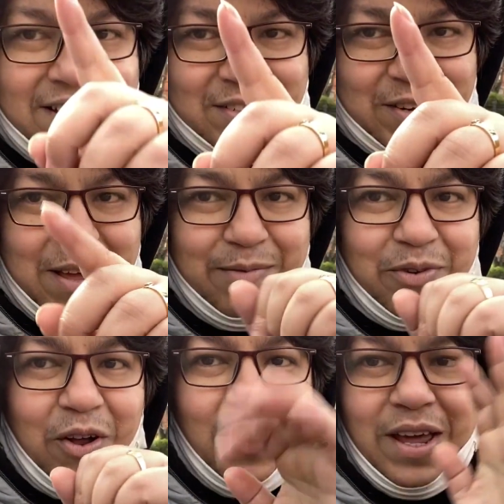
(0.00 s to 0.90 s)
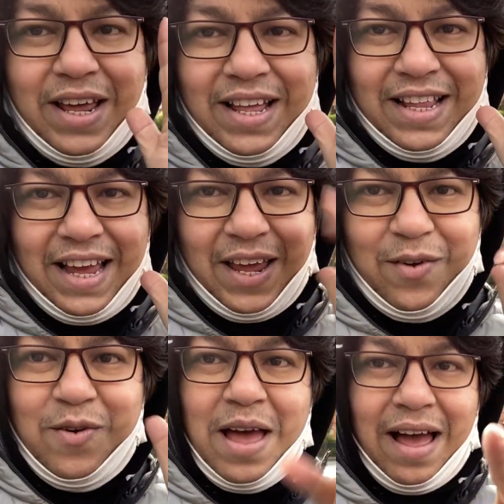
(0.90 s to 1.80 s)
So keep following. Thank
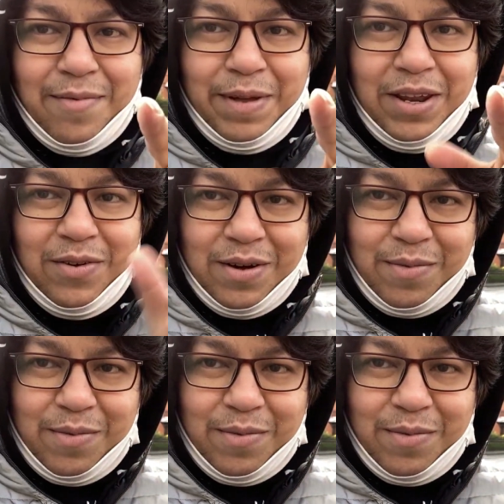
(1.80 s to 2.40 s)
you. Happy New Year.